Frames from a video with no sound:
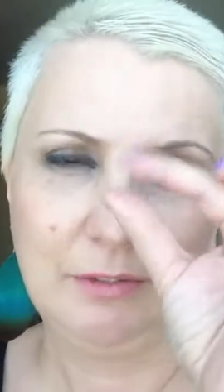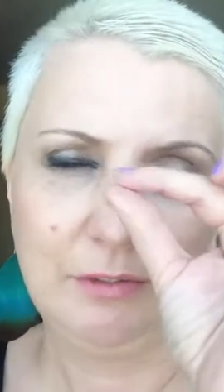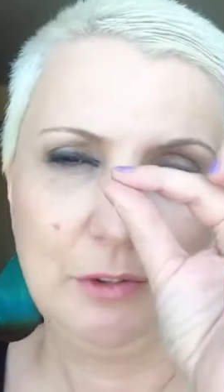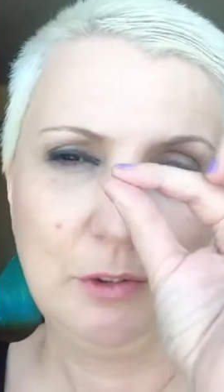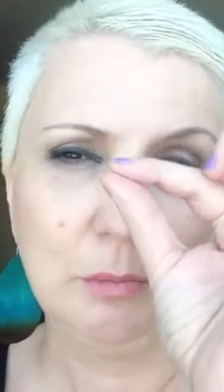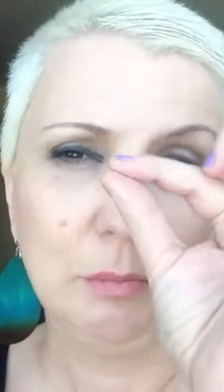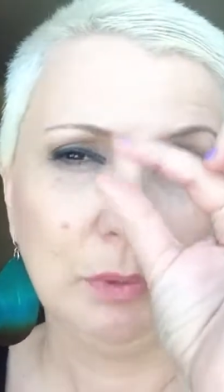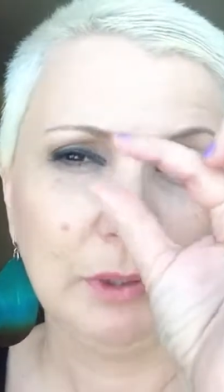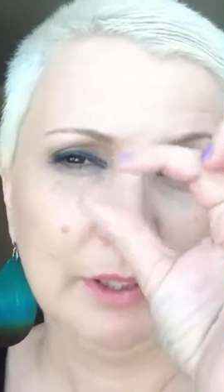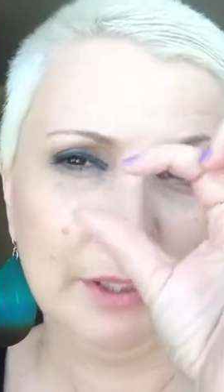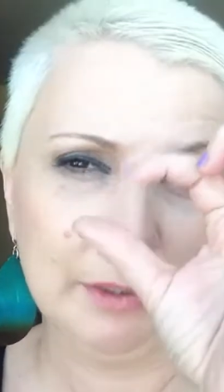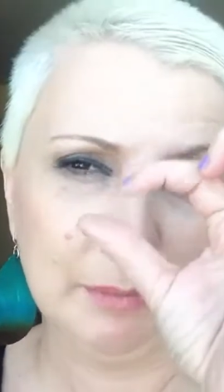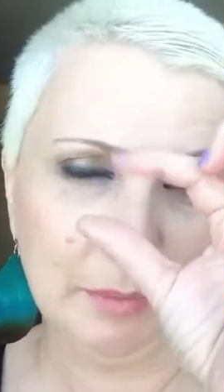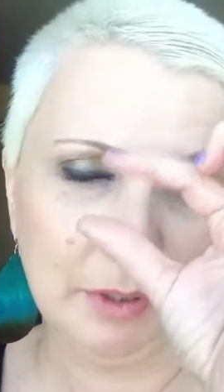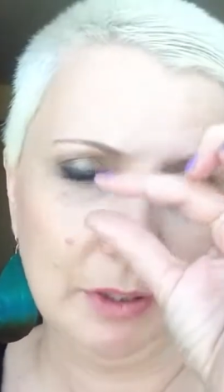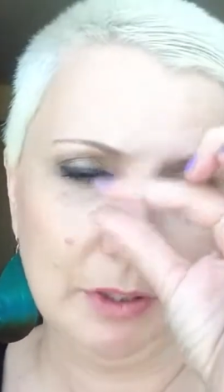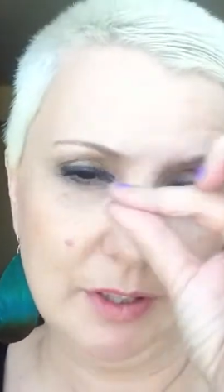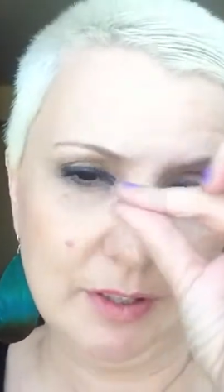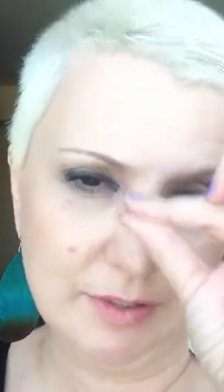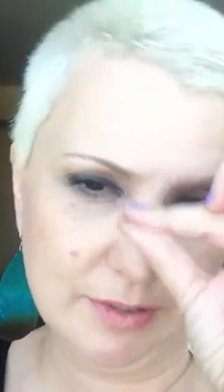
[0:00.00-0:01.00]
few Bloody
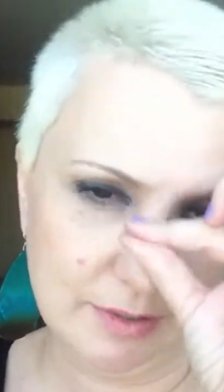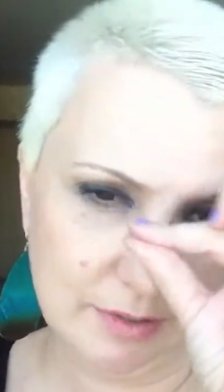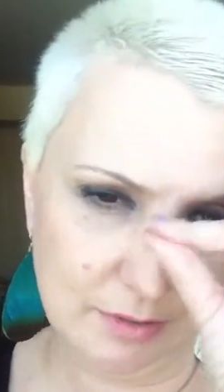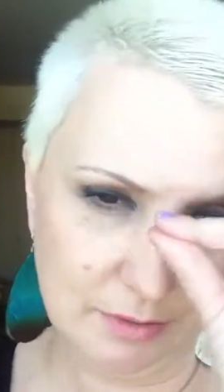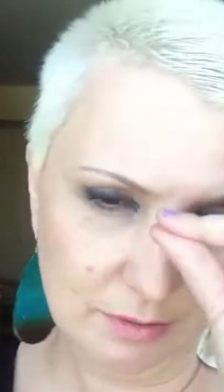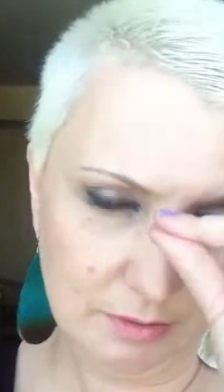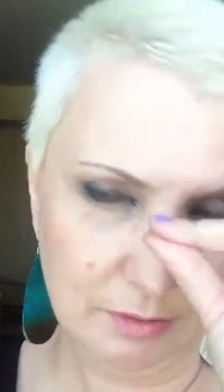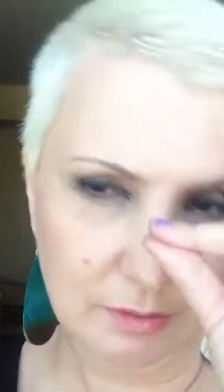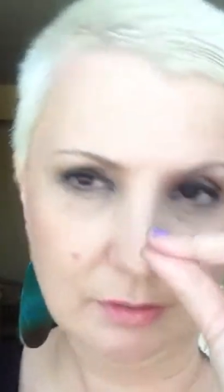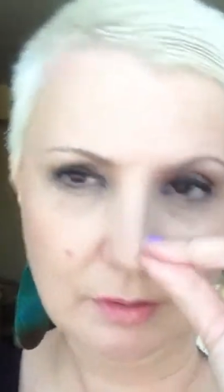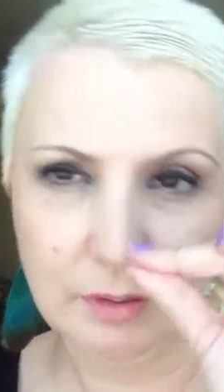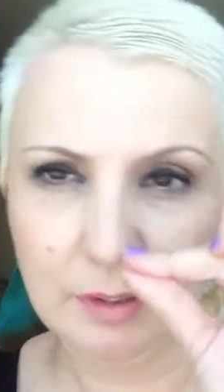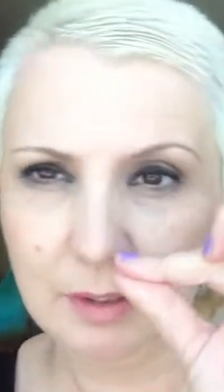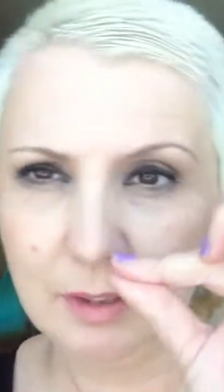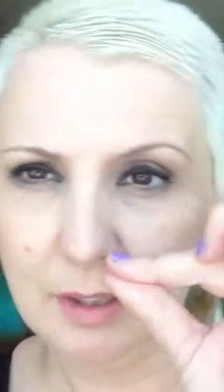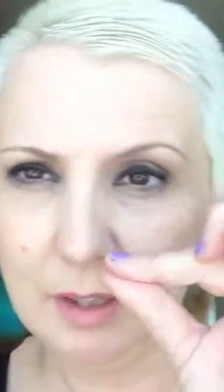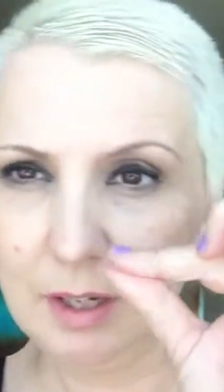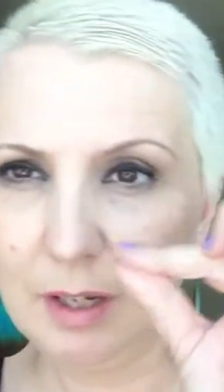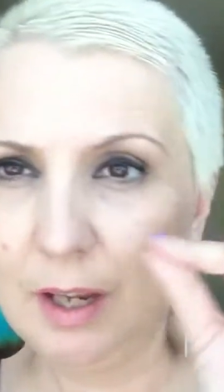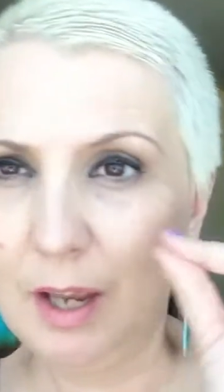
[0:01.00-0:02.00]
Marys.
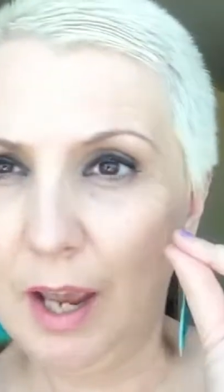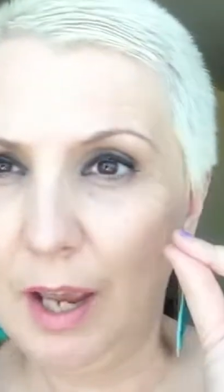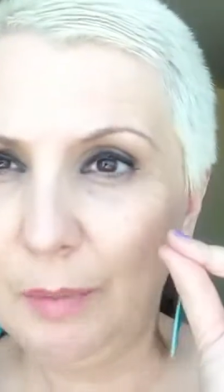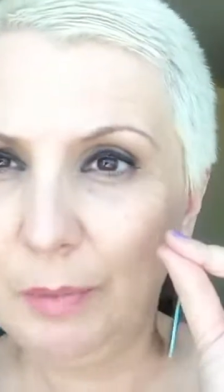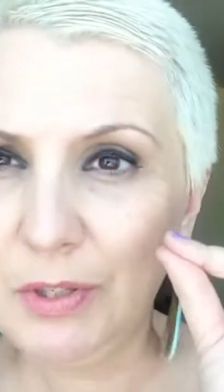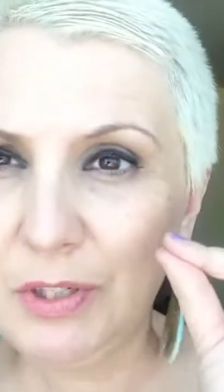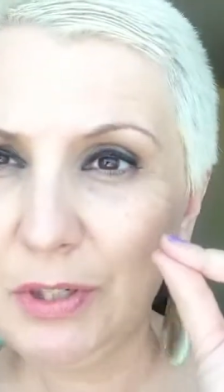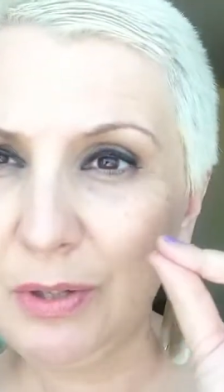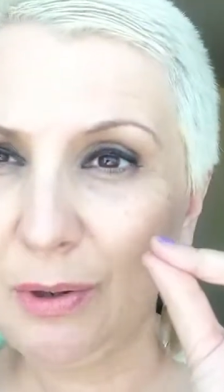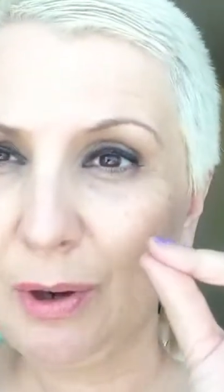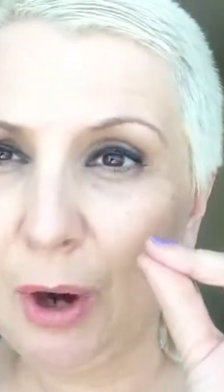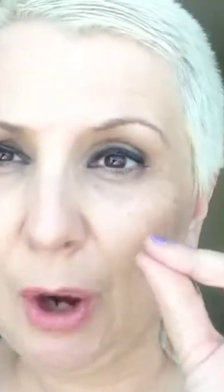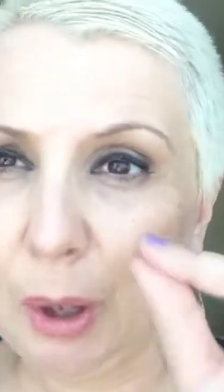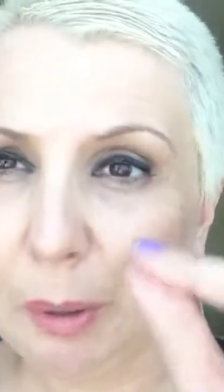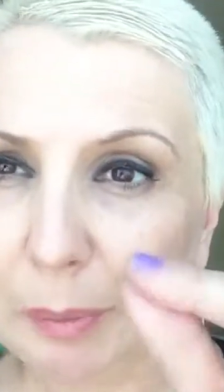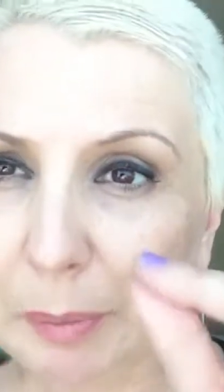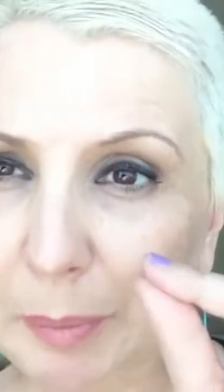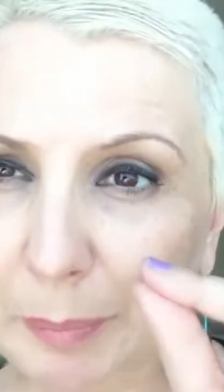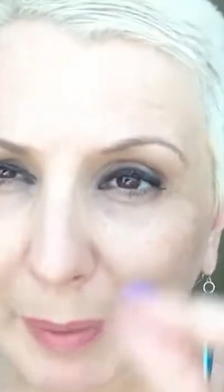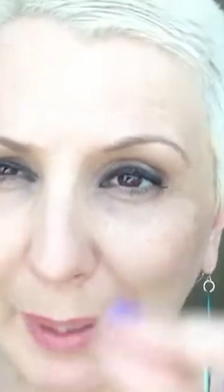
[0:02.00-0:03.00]
I went to
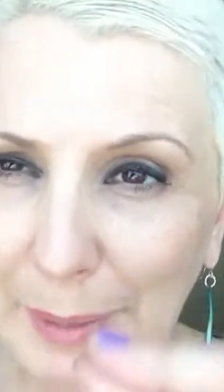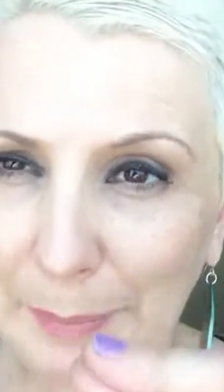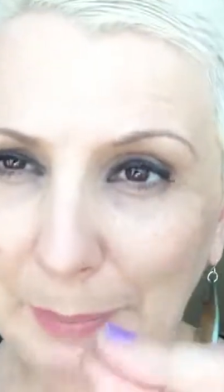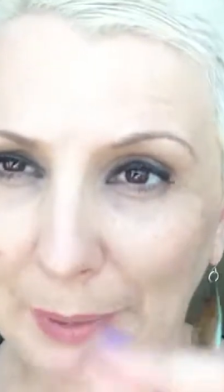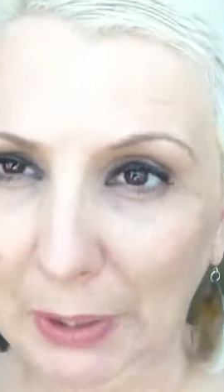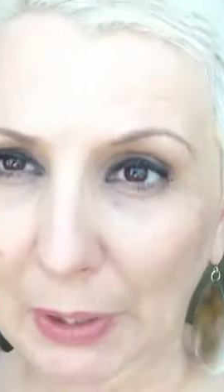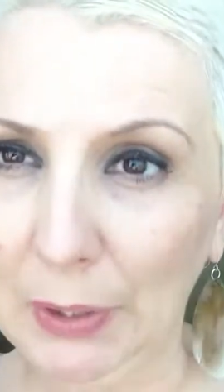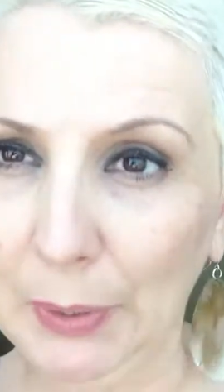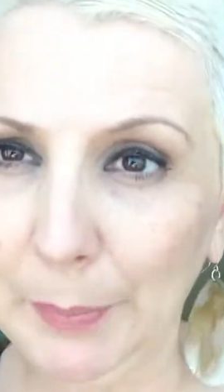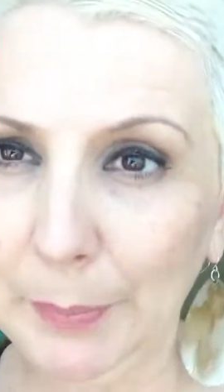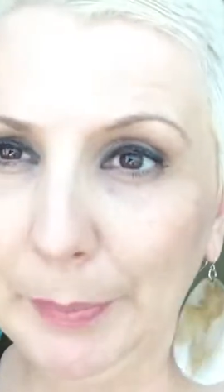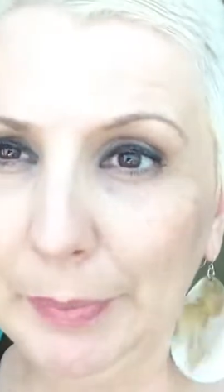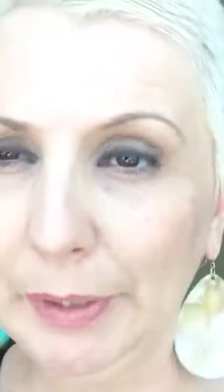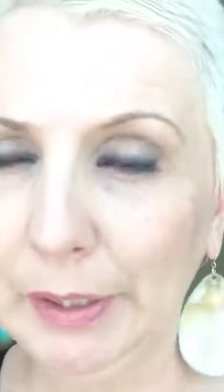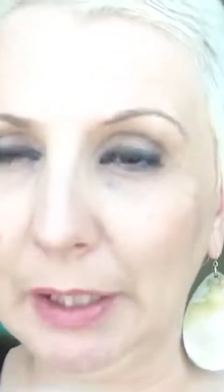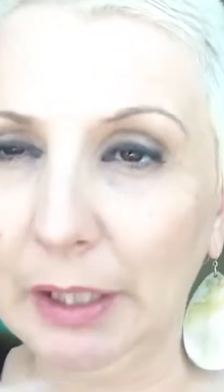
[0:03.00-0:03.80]
Harbor Bay Pub